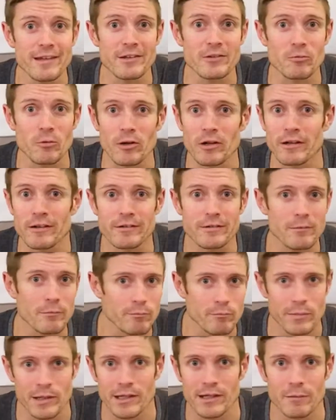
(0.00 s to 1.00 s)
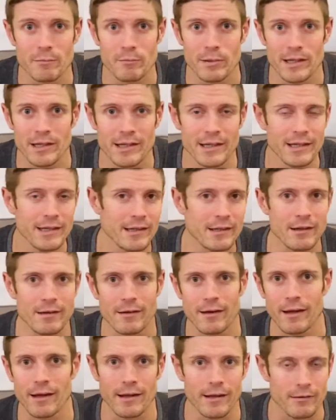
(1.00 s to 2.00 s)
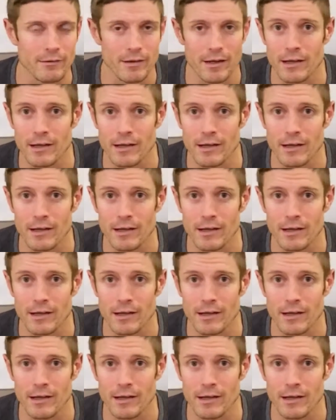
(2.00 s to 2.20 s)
as well as B2B and